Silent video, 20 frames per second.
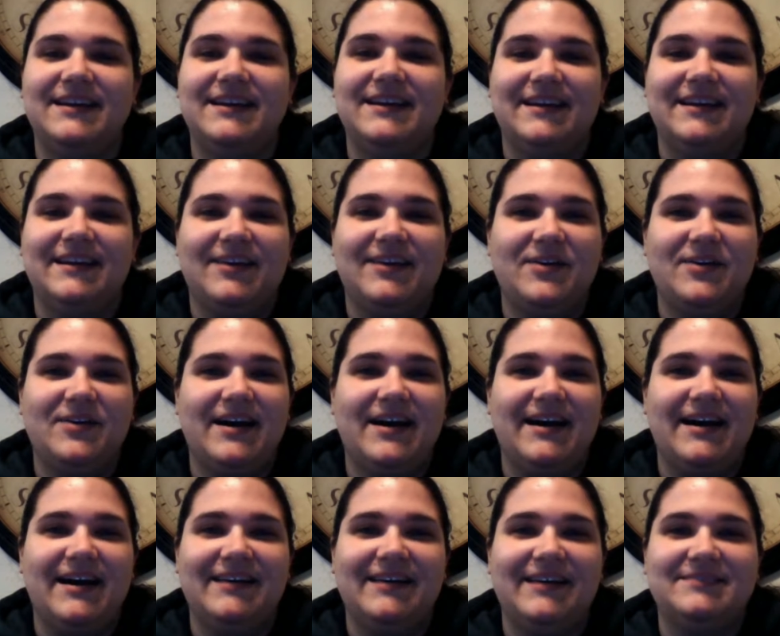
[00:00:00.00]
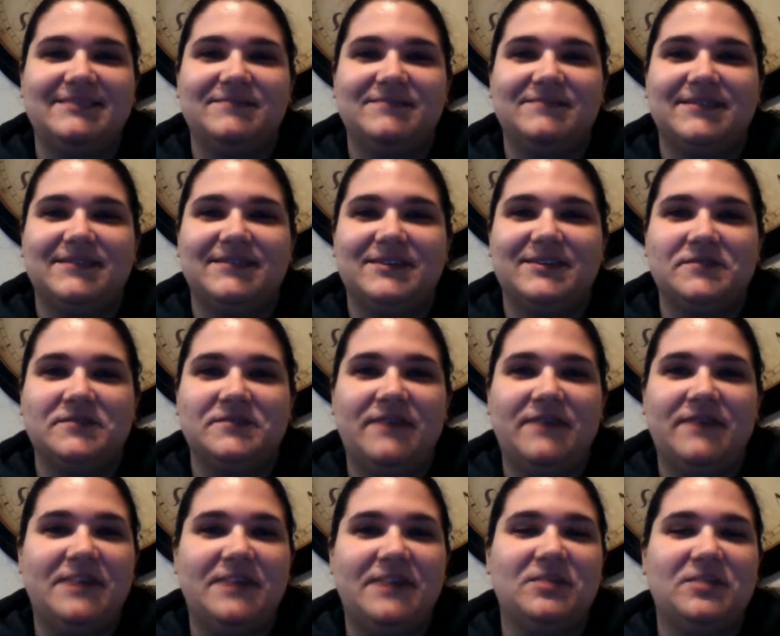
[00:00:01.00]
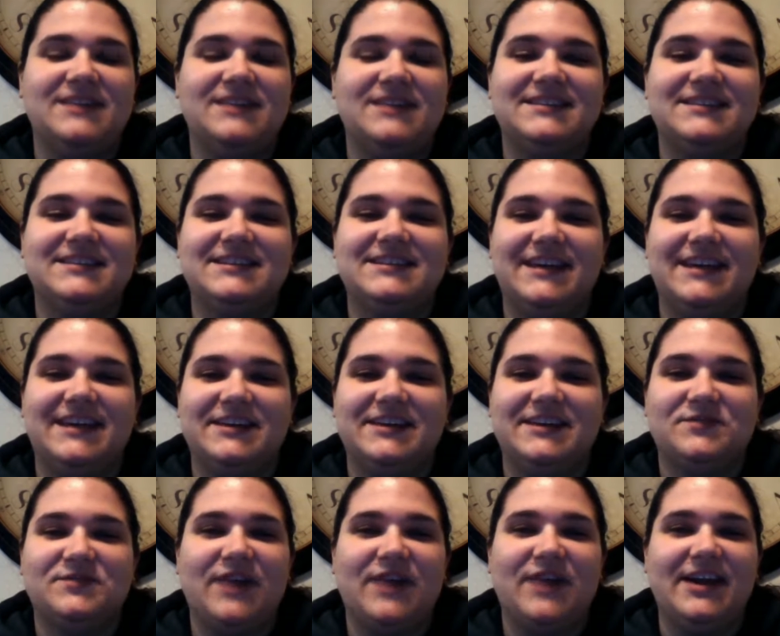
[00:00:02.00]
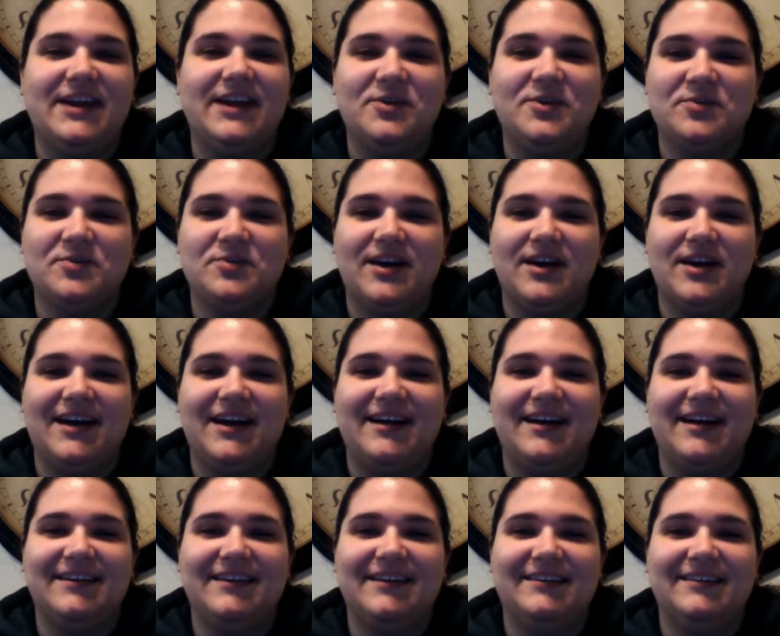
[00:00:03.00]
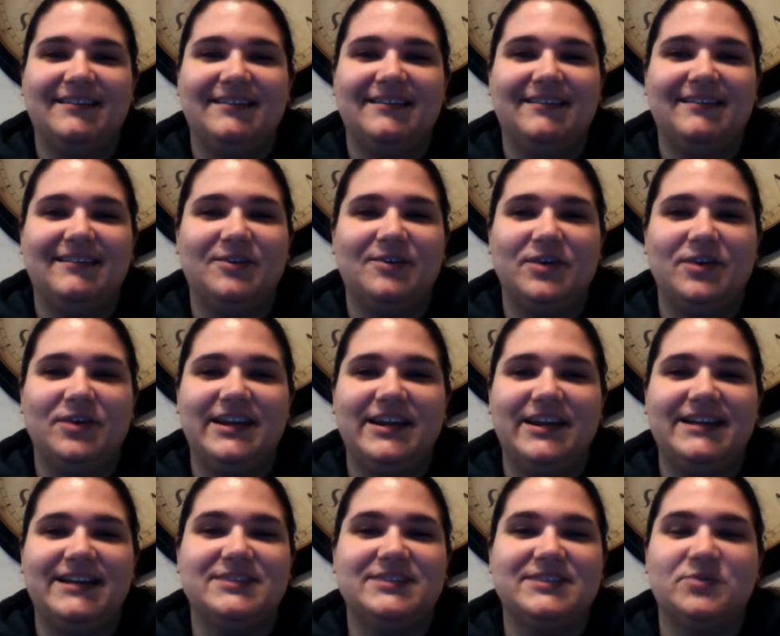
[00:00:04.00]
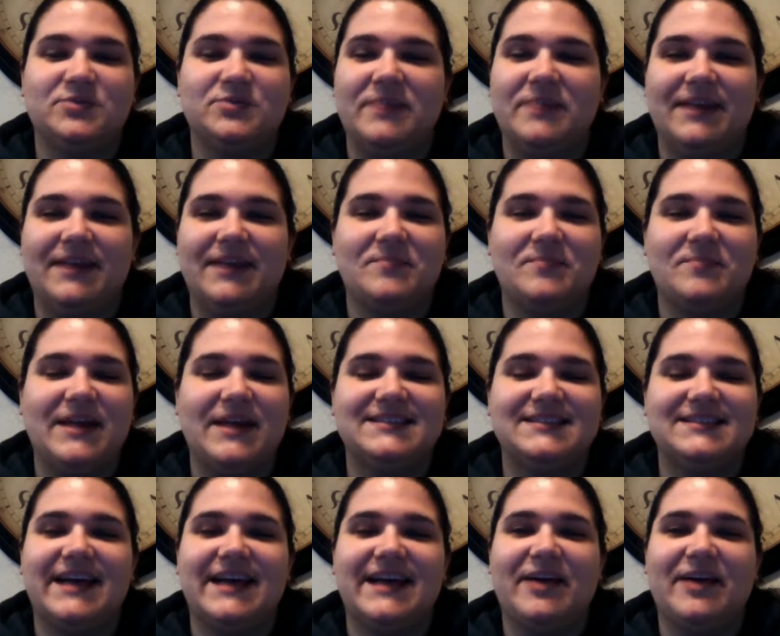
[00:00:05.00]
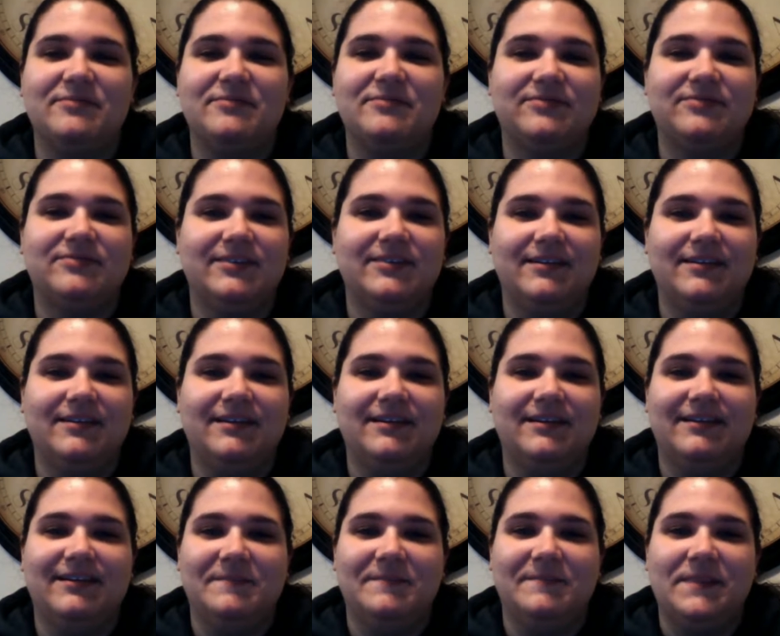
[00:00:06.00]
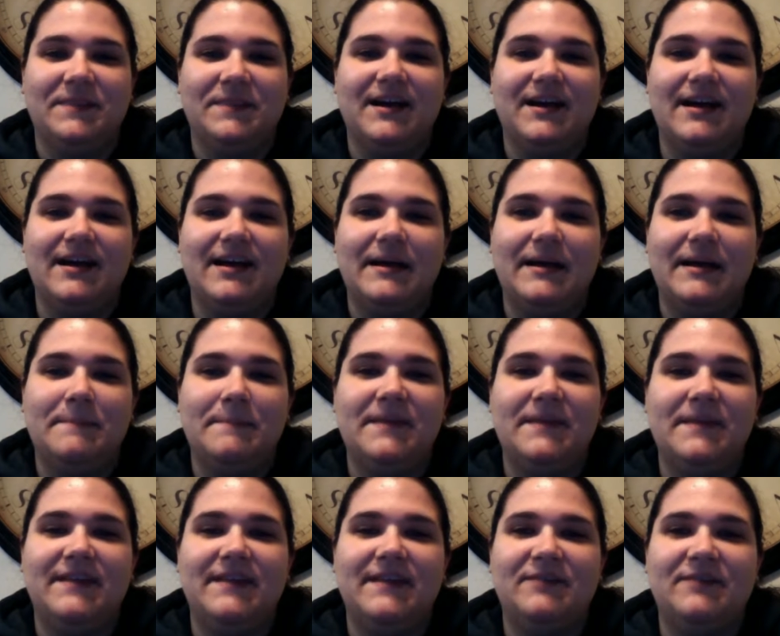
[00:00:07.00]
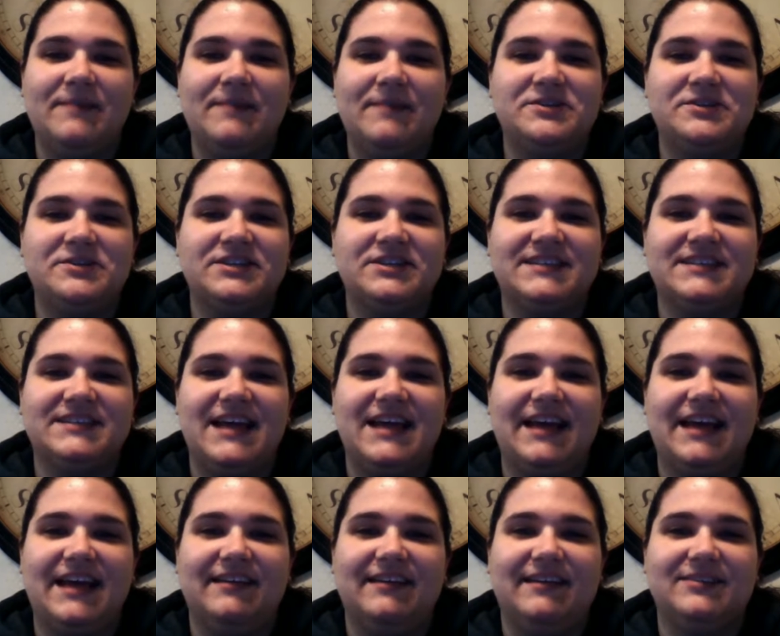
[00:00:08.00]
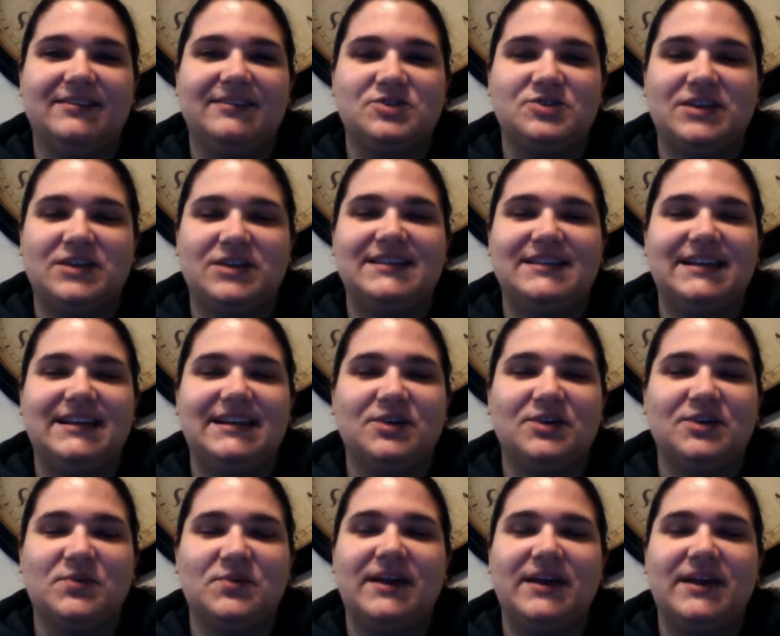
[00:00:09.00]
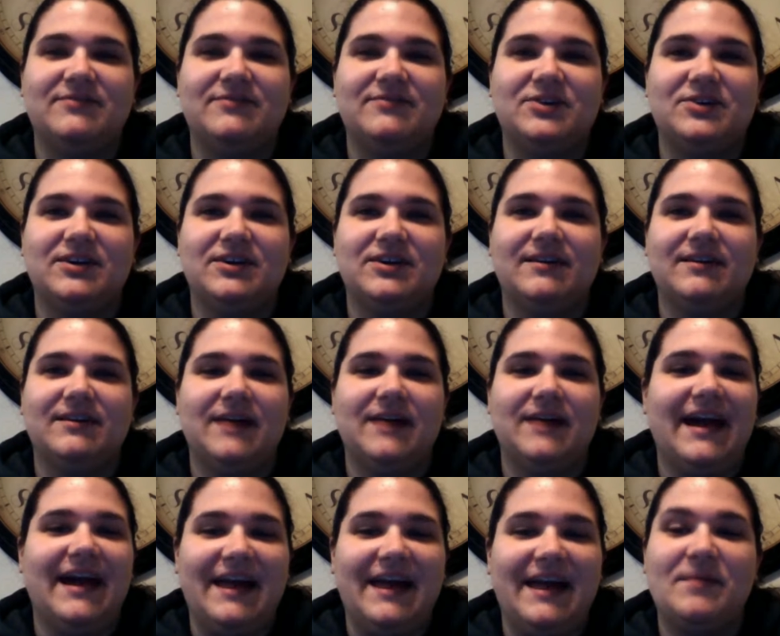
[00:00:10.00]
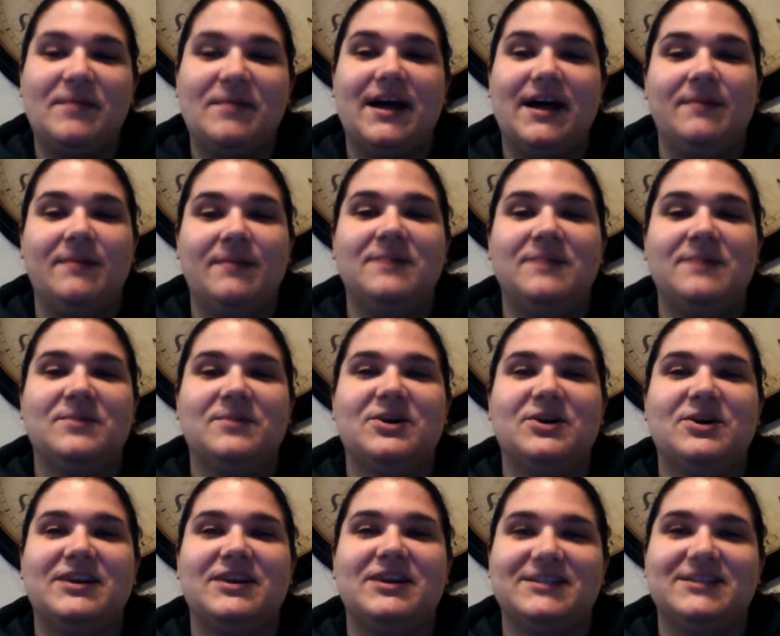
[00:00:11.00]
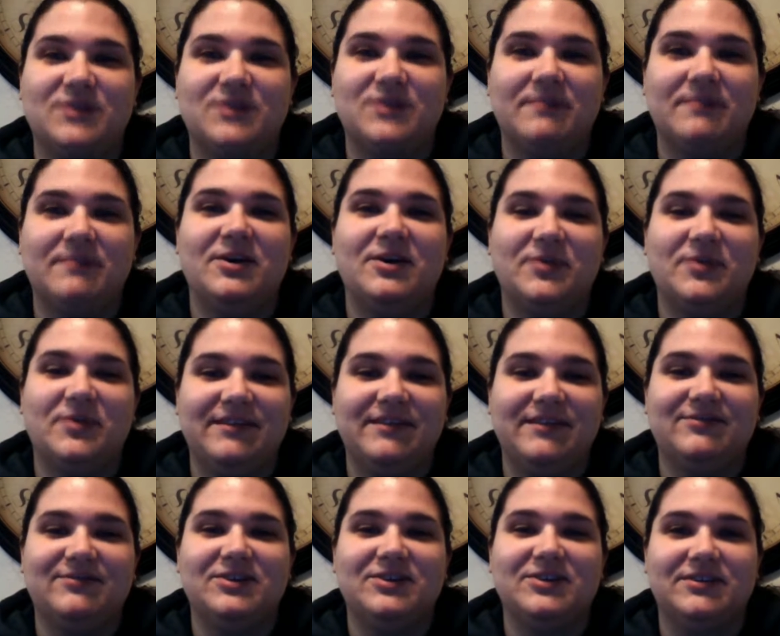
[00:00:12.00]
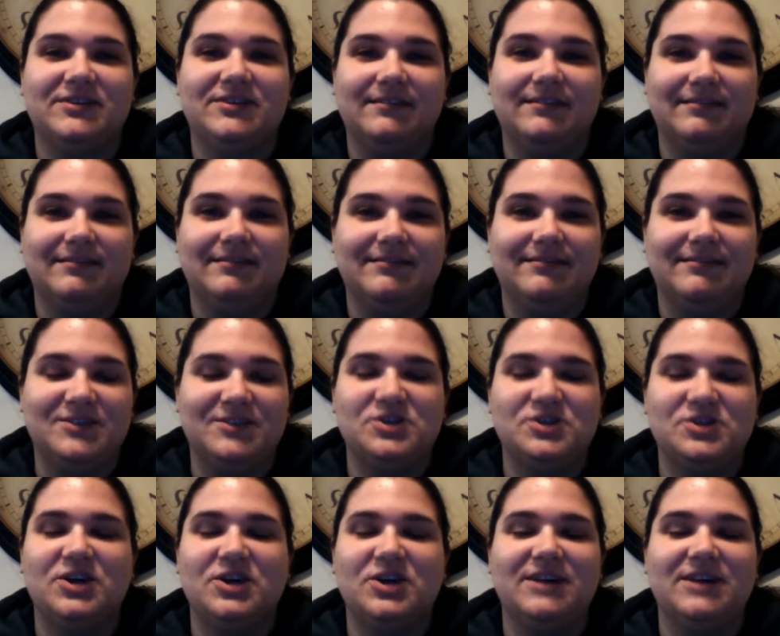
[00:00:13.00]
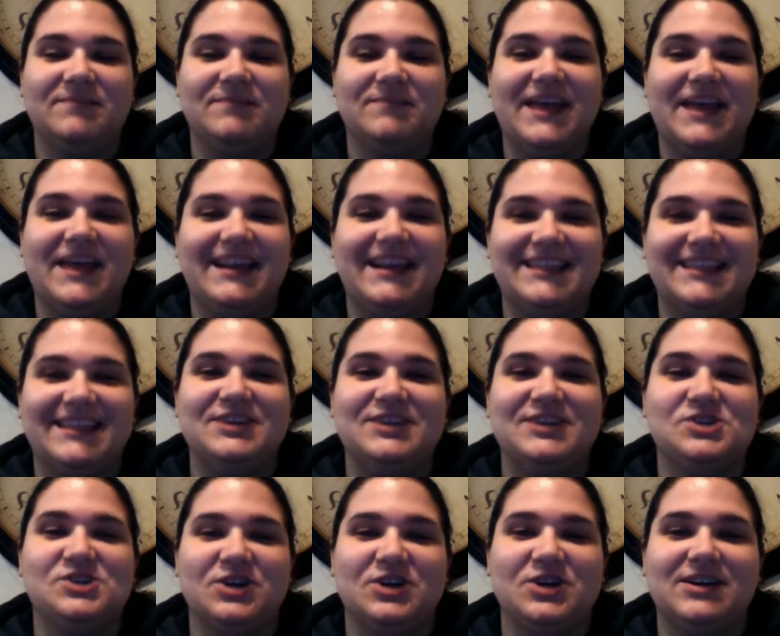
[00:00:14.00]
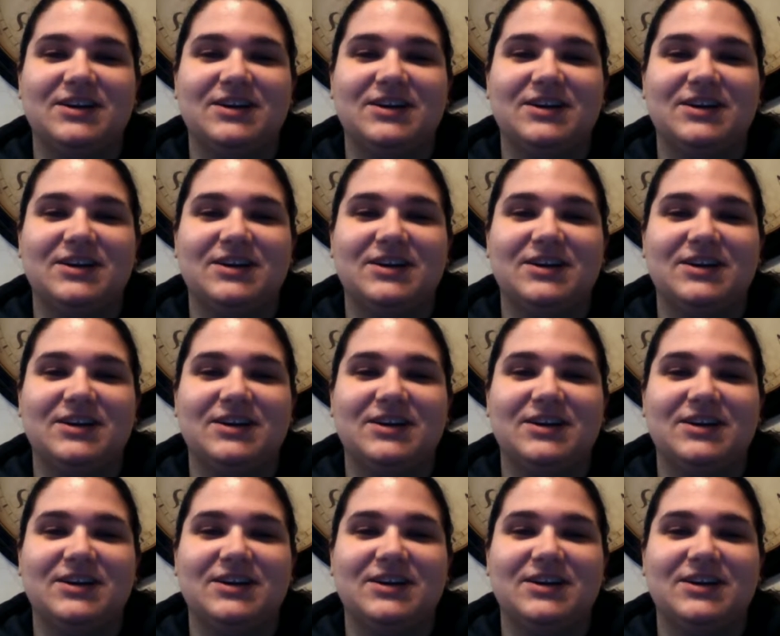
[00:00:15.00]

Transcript: Uh, Find a place that does fried okra, greens, or make them myself. And then if I'm just like stress eating or whatever, I am a hummingbird, and so I'm going for the sugar, anything sugar.